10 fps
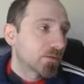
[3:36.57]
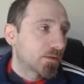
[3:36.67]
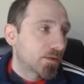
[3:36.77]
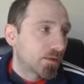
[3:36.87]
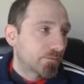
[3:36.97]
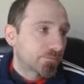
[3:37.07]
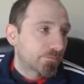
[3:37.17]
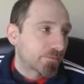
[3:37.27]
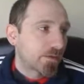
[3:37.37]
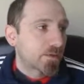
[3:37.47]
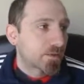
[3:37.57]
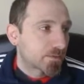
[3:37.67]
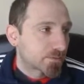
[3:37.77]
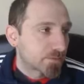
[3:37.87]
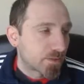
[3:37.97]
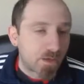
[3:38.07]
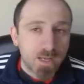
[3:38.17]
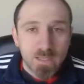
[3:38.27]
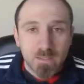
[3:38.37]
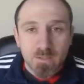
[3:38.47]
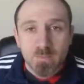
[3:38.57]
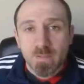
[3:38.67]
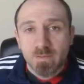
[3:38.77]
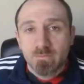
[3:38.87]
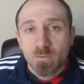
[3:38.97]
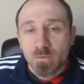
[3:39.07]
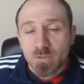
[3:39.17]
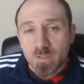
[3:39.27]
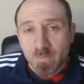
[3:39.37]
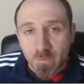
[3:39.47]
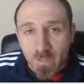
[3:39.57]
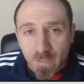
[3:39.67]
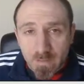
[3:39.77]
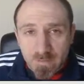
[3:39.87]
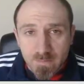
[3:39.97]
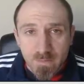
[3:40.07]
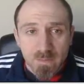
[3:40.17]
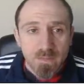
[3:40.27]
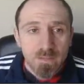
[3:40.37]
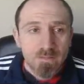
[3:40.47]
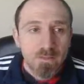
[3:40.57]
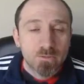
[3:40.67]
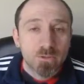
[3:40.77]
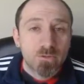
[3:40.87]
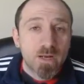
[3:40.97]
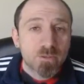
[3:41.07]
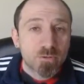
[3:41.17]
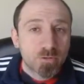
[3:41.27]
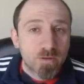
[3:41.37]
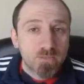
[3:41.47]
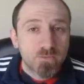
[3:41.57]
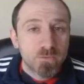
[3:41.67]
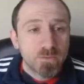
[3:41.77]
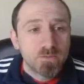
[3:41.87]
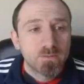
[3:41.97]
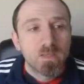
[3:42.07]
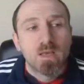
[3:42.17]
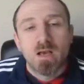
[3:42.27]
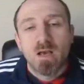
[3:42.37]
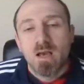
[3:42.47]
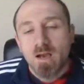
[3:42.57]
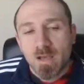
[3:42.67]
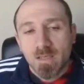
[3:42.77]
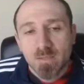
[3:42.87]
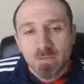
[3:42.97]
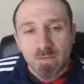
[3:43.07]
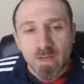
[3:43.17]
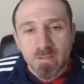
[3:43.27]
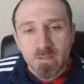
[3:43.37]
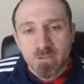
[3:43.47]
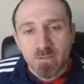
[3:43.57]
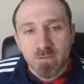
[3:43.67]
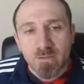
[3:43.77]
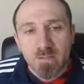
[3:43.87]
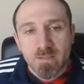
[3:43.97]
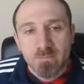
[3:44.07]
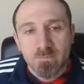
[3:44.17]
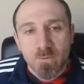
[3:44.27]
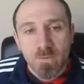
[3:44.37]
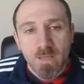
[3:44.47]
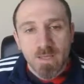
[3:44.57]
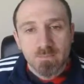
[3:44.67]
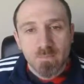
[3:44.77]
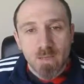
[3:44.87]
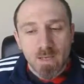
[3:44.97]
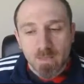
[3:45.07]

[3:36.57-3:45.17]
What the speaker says: if so I get jumping forward or jumping roundhouse, then I'll do crouch strong crouch forward. I use crouching strong crouching forward as my